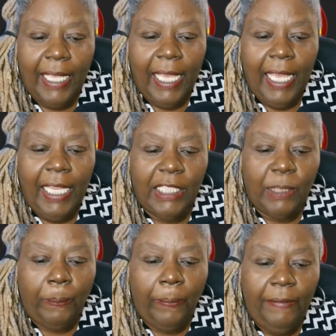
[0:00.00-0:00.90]
its
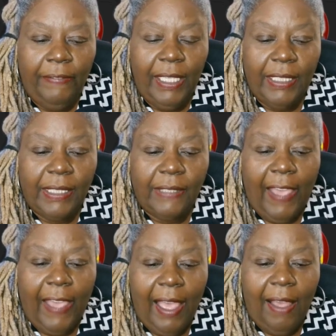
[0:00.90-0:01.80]
previous
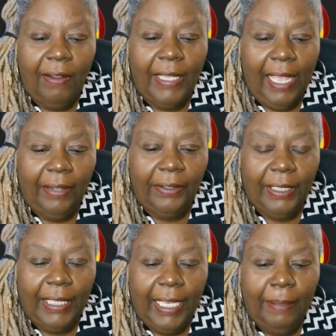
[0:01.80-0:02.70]
filed
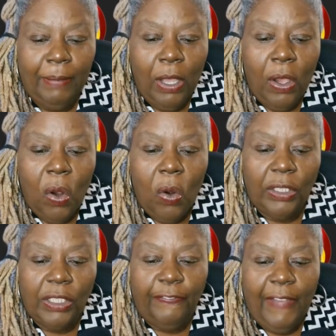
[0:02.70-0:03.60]
counterclaim or to
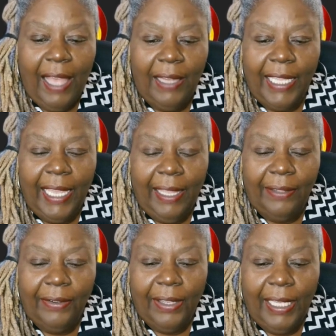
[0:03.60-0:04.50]
file a
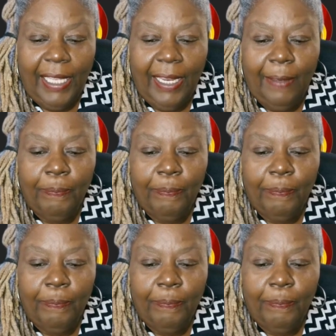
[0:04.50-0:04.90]
counterclaim